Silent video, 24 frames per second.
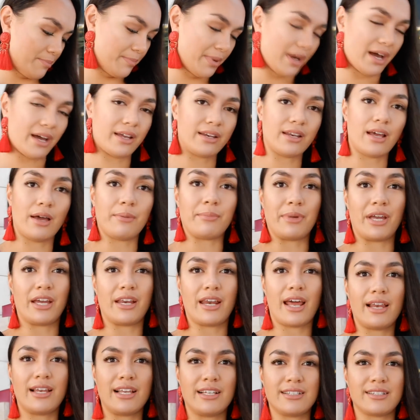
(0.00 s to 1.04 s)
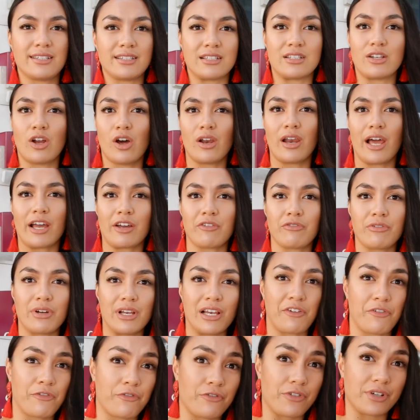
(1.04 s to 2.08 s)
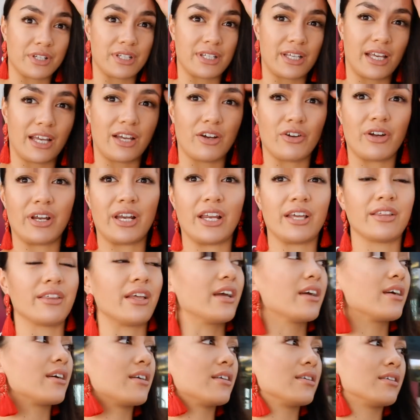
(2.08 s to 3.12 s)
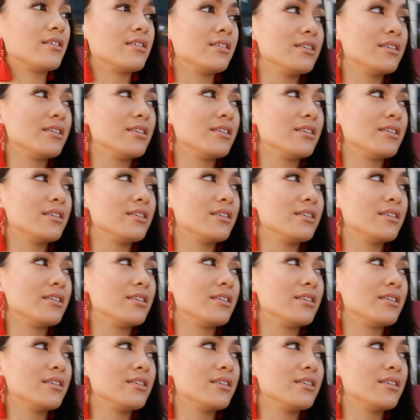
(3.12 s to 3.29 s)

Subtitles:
But I mean, at least it's not like really frizzy or anything.